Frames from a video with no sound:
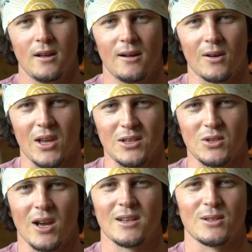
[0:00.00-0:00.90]
and I'll catch
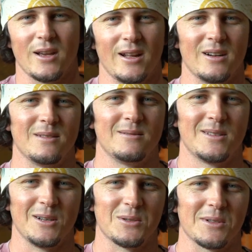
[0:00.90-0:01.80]
you guys later.
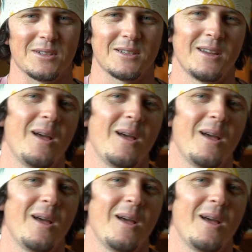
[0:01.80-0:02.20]
Deuces.